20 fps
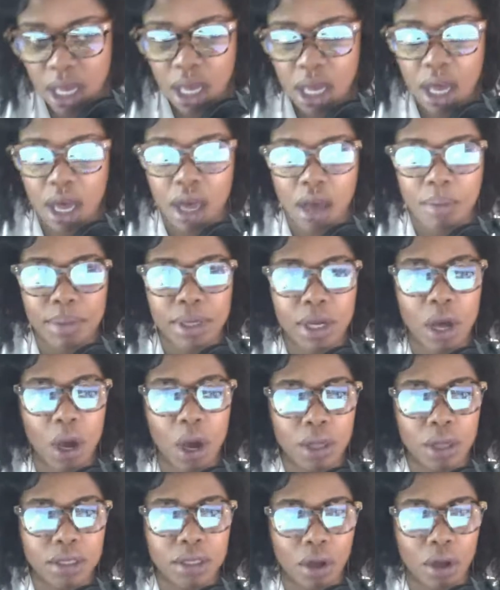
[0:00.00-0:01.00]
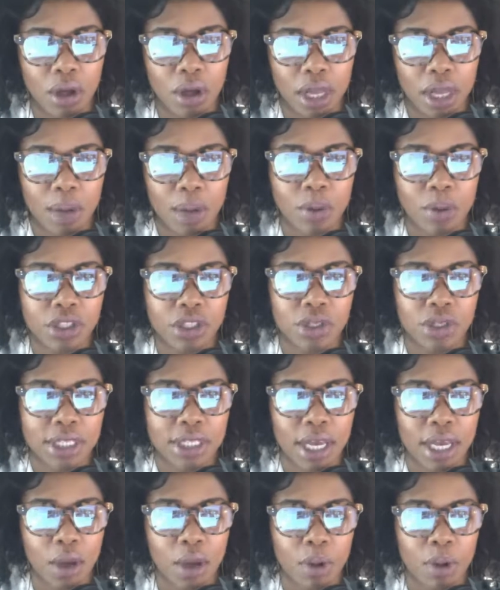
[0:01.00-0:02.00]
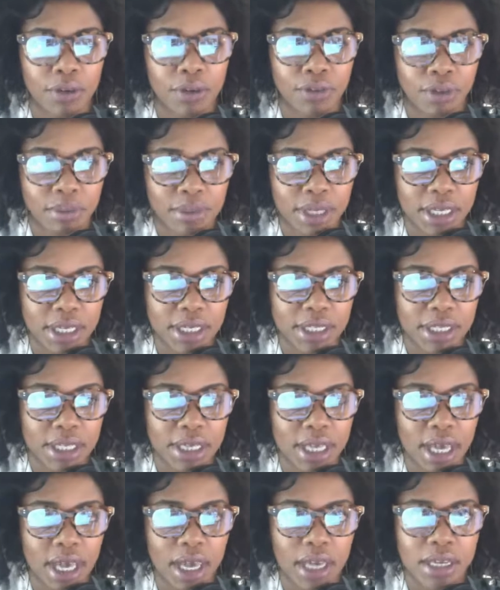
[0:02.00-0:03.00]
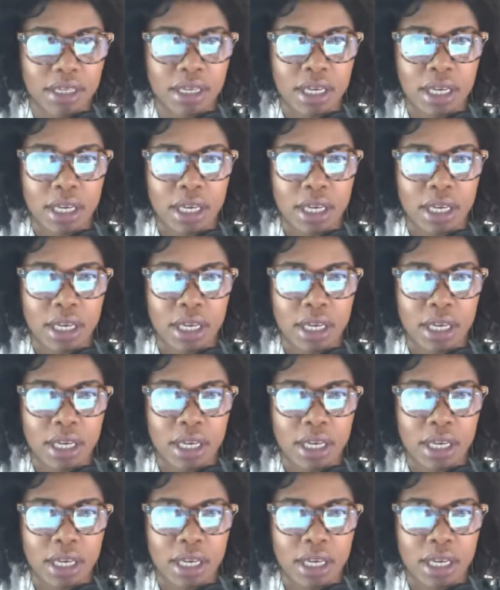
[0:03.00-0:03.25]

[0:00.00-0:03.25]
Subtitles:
But all in all, I want you to take away from this that